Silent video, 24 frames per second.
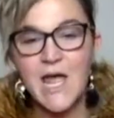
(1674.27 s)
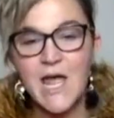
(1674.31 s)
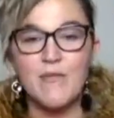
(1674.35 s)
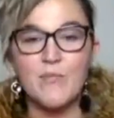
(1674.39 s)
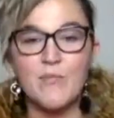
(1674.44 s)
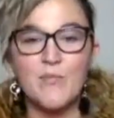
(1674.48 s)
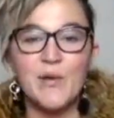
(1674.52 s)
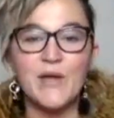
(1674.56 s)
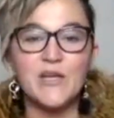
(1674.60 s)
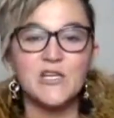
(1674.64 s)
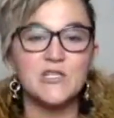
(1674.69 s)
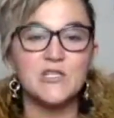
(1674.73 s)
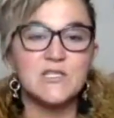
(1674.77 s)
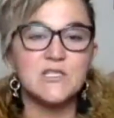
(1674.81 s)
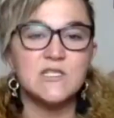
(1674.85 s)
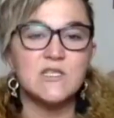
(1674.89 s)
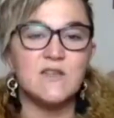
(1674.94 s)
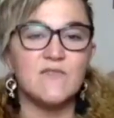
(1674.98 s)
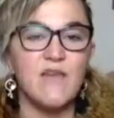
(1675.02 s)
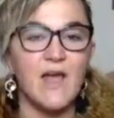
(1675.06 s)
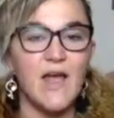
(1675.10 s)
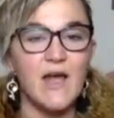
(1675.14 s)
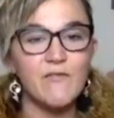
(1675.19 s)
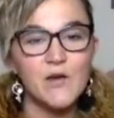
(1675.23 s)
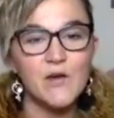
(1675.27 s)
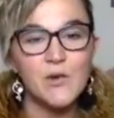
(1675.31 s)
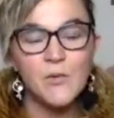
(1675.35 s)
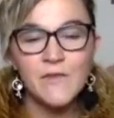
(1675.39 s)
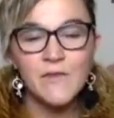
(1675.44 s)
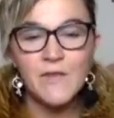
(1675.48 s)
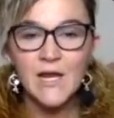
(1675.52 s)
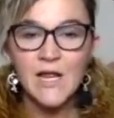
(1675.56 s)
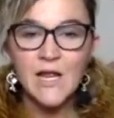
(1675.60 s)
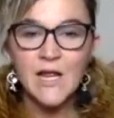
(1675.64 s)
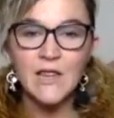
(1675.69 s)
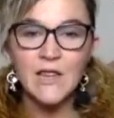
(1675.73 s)
and pictures of
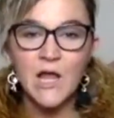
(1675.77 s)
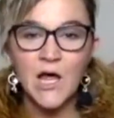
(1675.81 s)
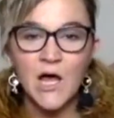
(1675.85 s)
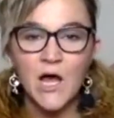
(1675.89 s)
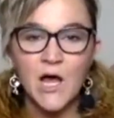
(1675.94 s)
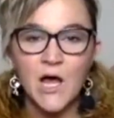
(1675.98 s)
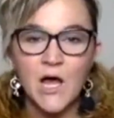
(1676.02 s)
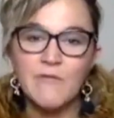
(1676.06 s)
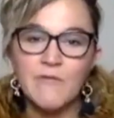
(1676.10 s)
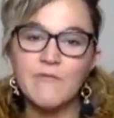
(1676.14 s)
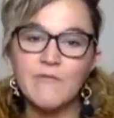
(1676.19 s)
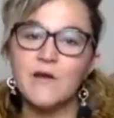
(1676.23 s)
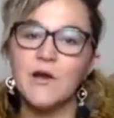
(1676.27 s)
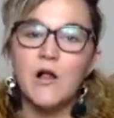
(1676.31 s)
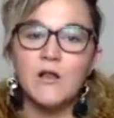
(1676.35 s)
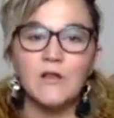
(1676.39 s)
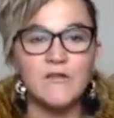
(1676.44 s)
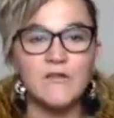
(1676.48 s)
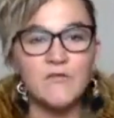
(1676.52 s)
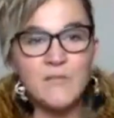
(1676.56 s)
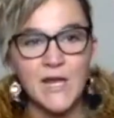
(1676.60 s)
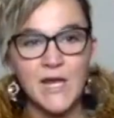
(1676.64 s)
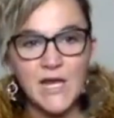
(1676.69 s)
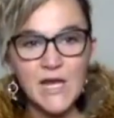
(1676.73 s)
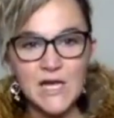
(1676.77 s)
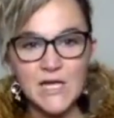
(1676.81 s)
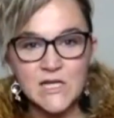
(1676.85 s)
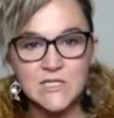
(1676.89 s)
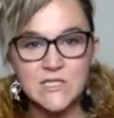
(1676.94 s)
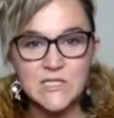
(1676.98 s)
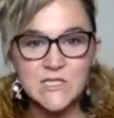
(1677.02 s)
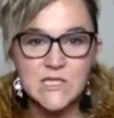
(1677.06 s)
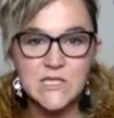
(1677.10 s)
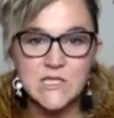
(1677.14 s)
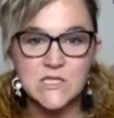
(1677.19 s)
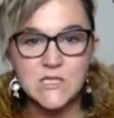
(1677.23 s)
everyone that I love and all of my
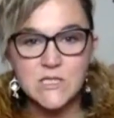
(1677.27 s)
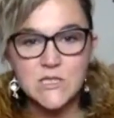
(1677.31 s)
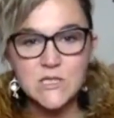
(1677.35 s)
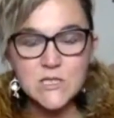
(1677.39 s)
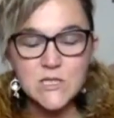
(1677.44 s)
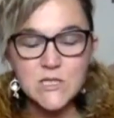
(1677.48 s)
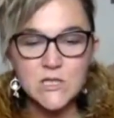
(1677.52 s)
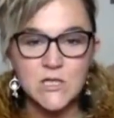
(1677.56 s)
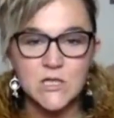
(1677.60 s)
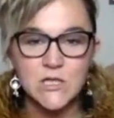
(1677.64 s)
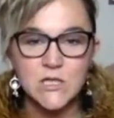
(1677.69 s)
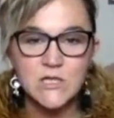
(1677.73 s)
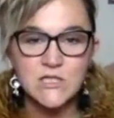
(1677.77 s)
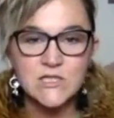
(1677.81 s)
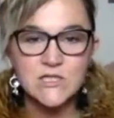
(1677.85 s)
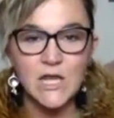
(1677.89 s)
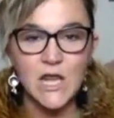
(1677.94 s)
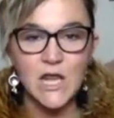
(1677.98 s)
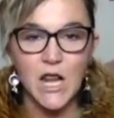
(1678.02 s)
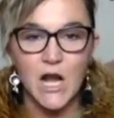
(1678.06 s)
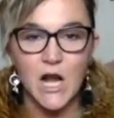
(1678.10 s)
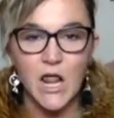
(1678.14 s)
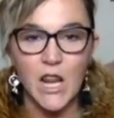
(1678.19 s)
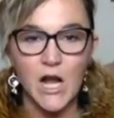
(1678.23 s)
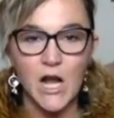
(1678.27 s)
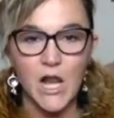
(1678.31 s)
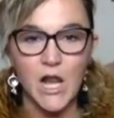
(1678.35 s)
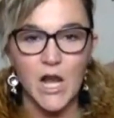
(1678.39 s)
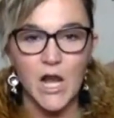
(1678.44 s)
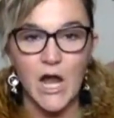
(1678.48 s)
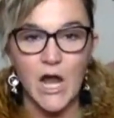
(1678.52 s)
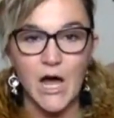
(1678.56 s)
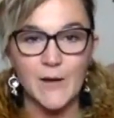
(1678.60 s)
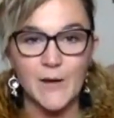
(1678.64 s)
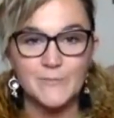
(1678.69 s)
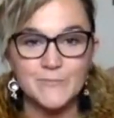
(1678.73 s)
ancestors and blah, blah, blah,
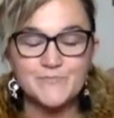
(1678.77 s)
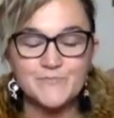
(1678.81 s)
blah.